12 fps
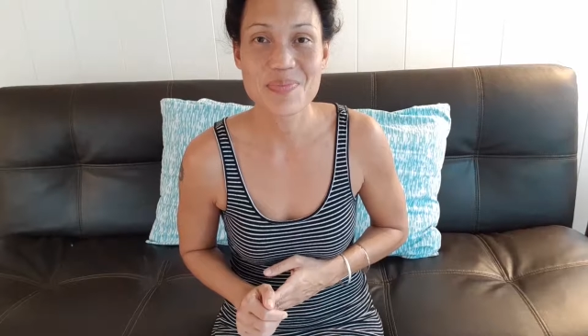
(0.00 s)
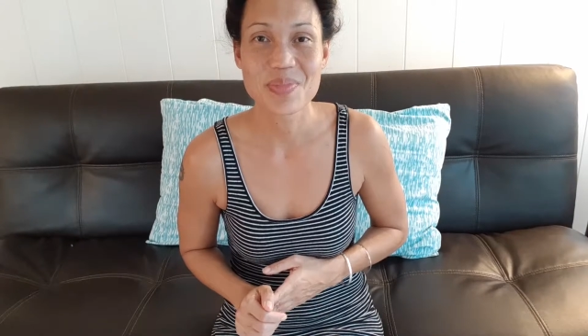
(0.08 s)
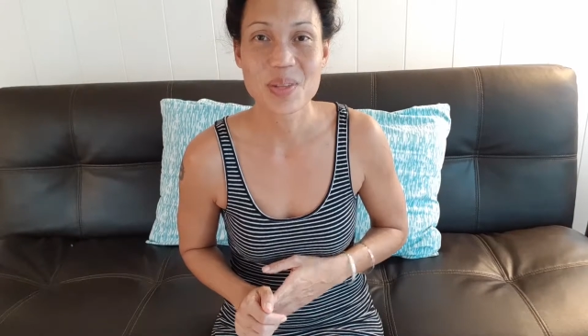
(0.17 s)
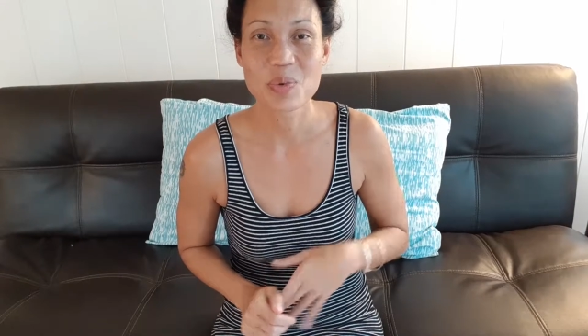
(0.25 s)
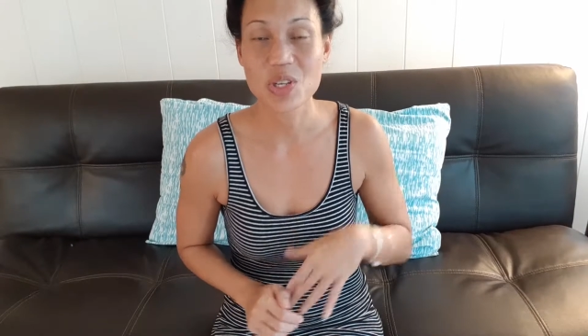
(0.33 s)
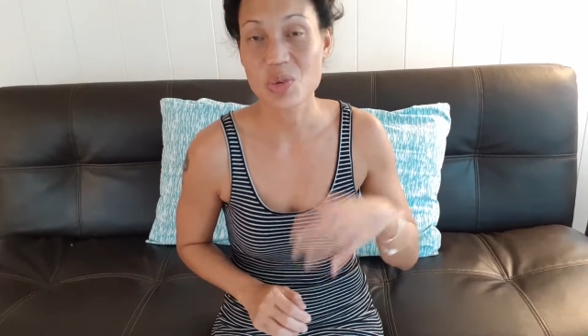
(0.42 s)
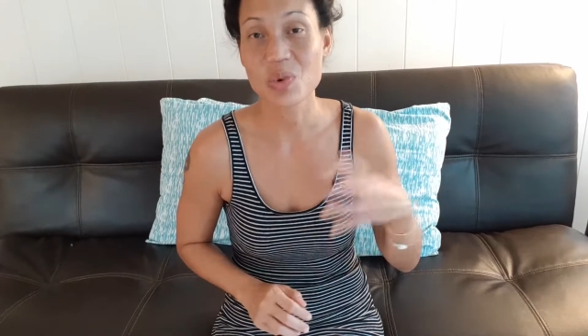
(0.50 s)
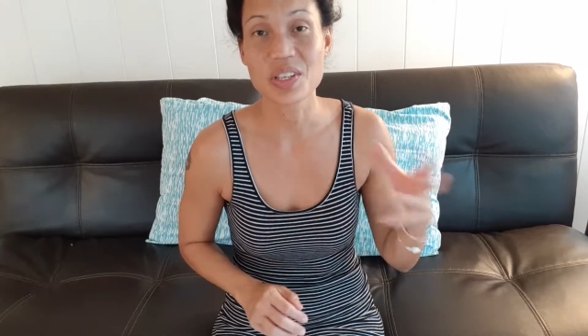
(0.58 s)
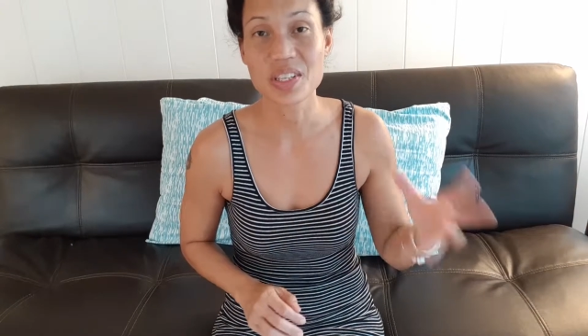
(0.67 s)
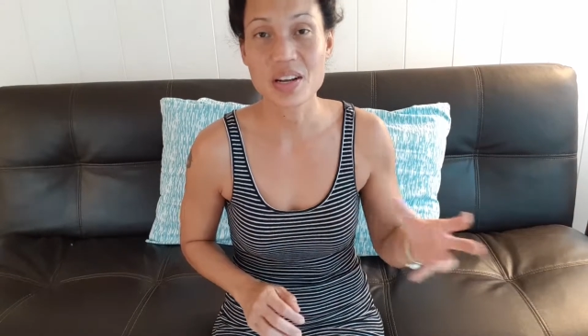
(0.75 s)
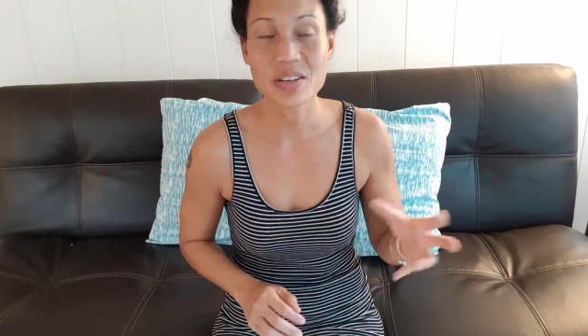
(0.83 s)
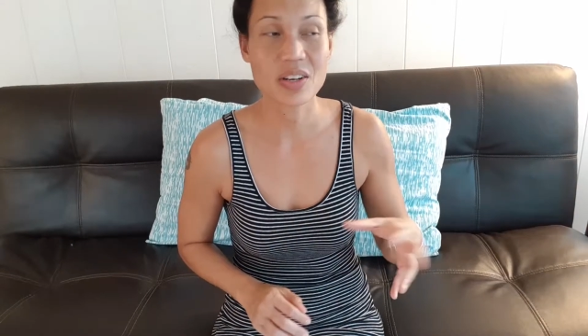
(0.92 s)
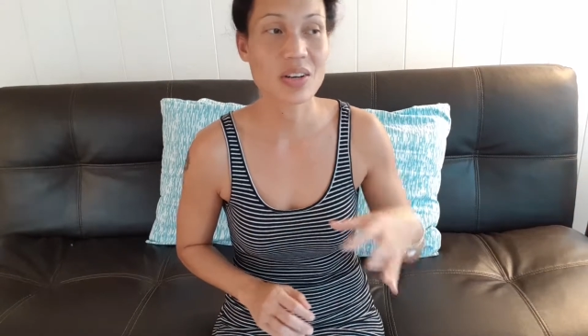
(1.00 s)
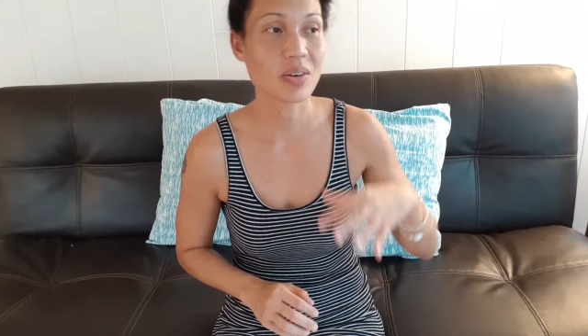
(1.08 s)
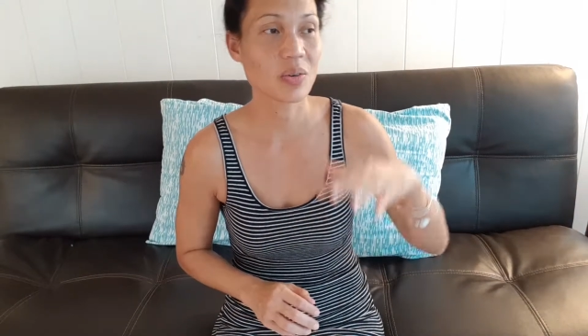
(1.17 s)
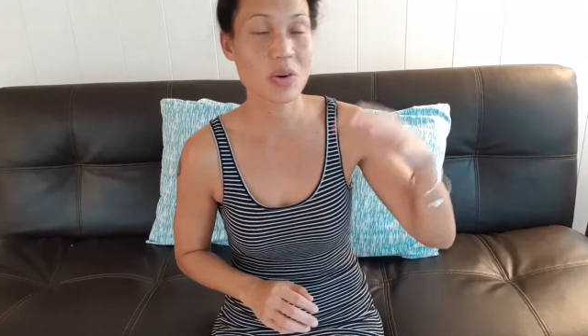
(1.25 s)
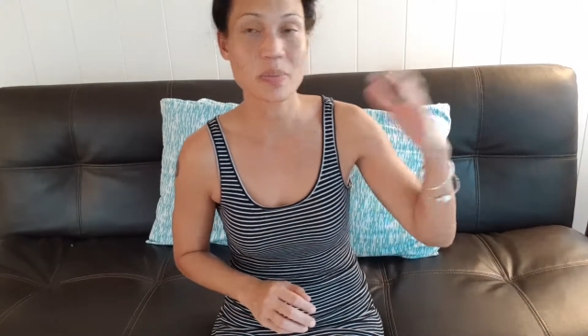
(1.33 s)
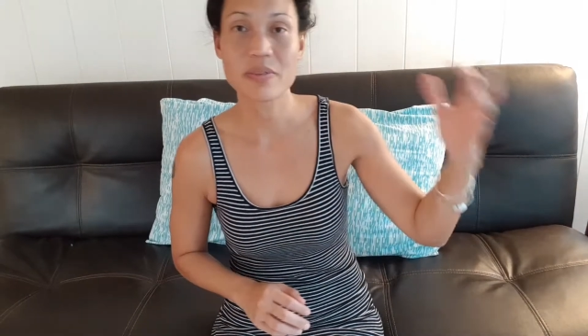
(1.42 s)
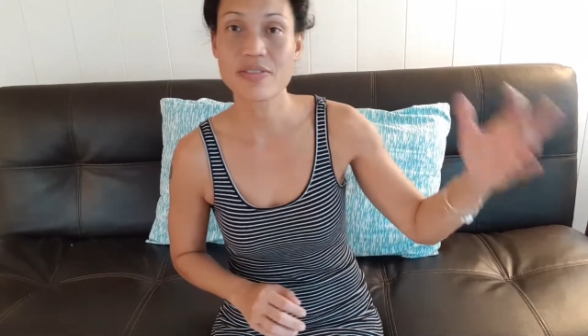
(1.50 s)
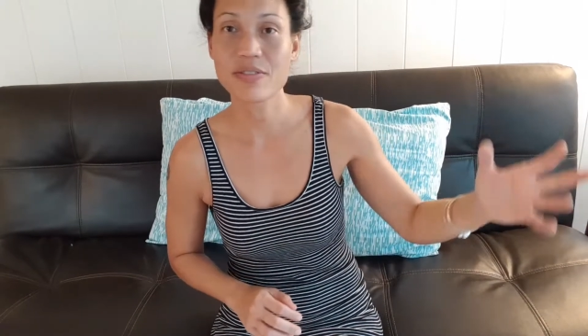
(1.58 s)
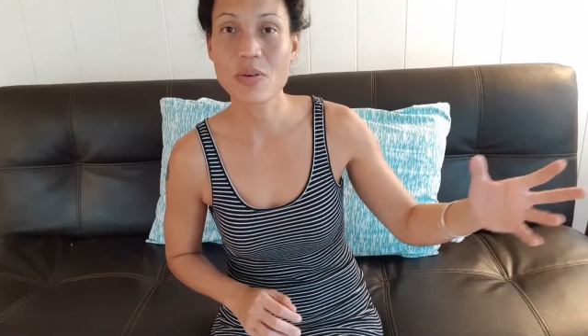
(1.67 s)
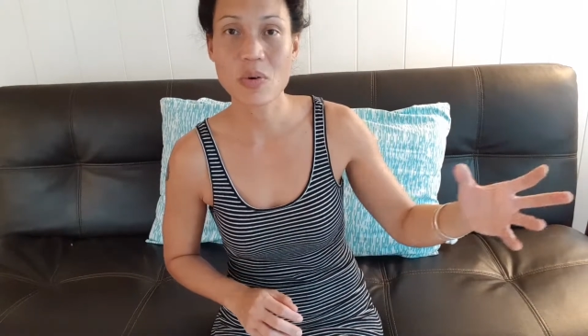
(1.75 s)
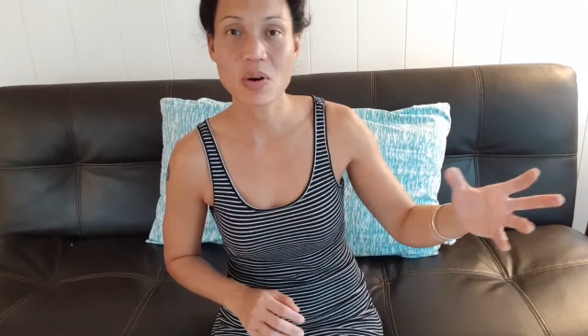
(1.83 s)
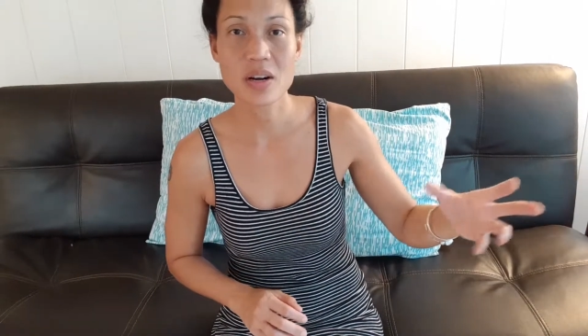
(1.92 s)
when you were younger or
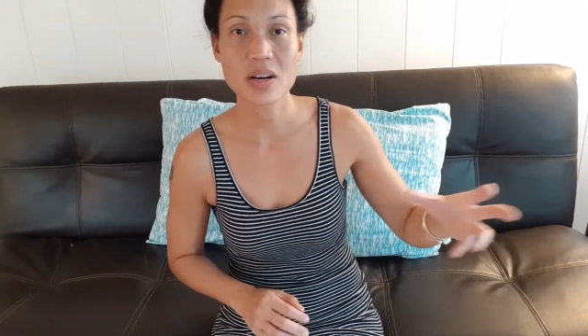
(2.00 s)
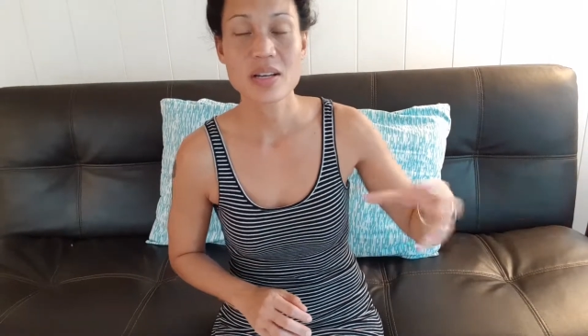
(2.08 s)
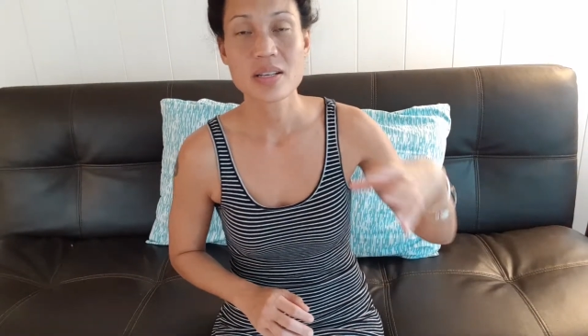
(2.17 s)
before,